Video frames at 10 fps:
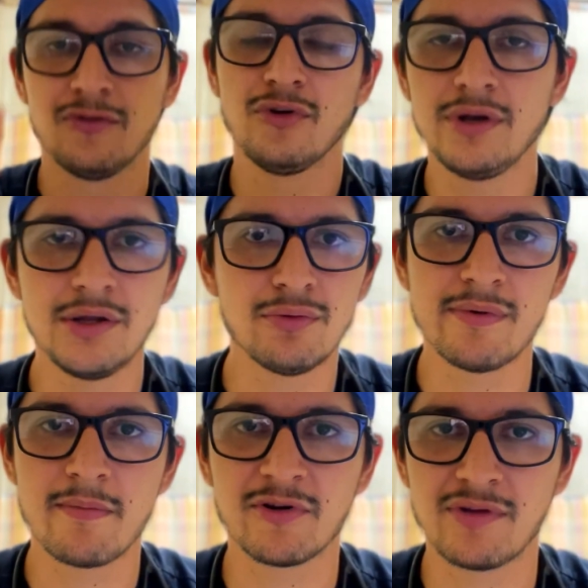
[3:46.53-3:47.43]
So you need to
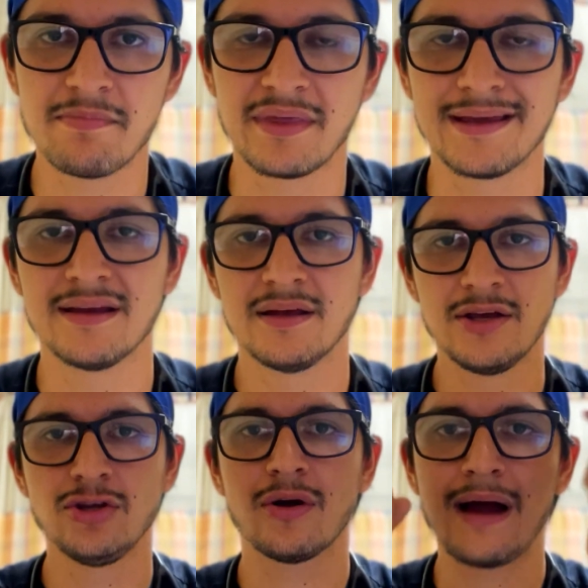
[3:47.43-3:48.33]
remember something.
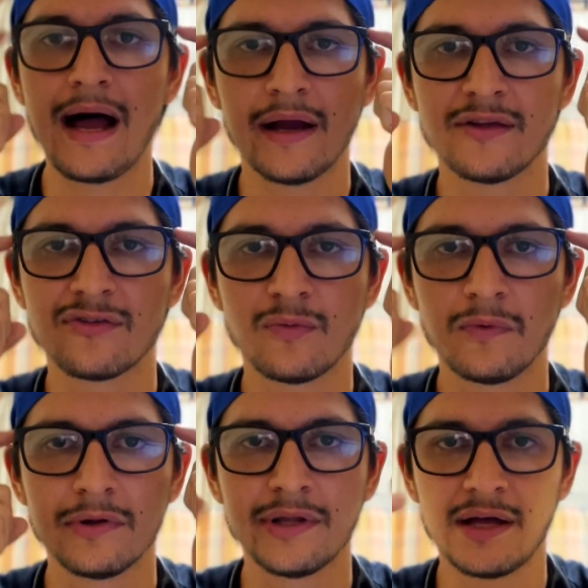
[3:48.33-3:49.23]
Your eyes
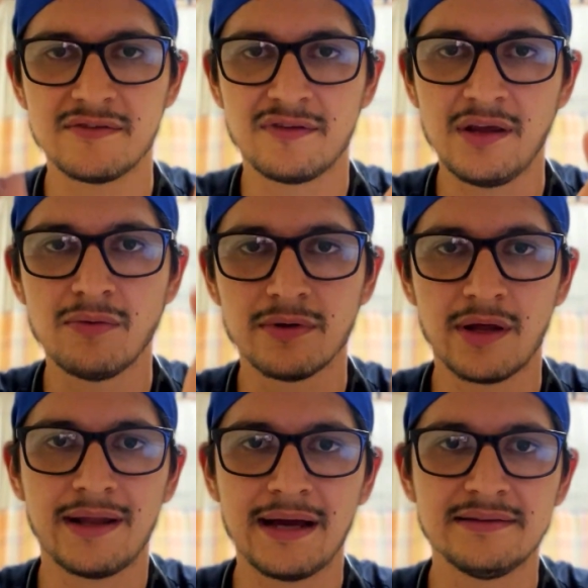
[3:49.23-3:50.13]
will not see, will
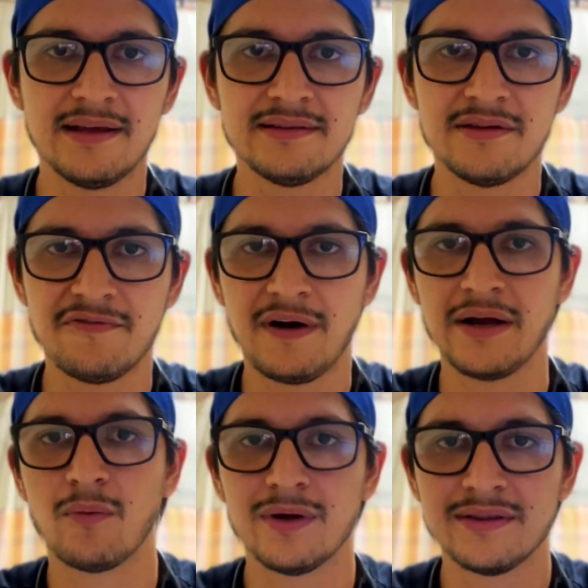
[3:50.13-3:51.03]
not identify
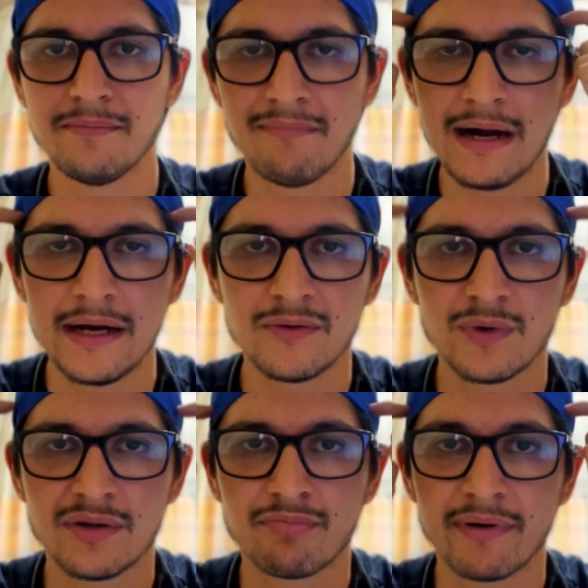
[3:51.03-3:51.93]
what the mind, what
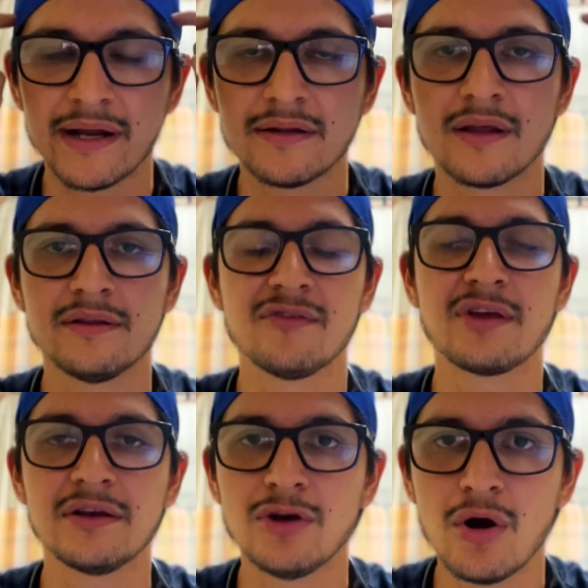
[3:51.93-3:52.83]
the brain
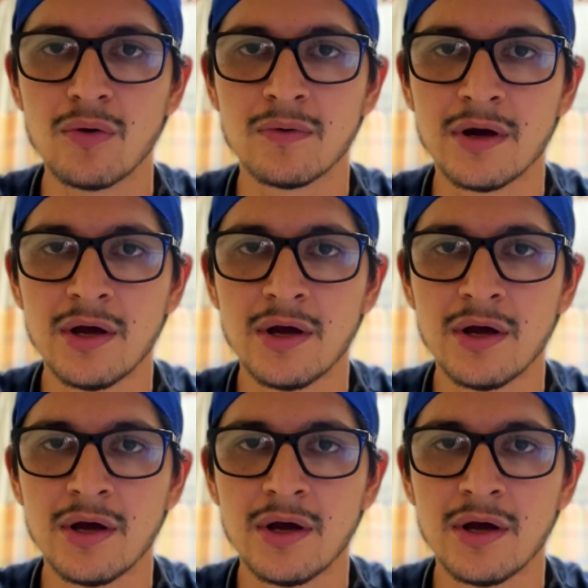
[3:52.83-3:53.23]
doesn't know.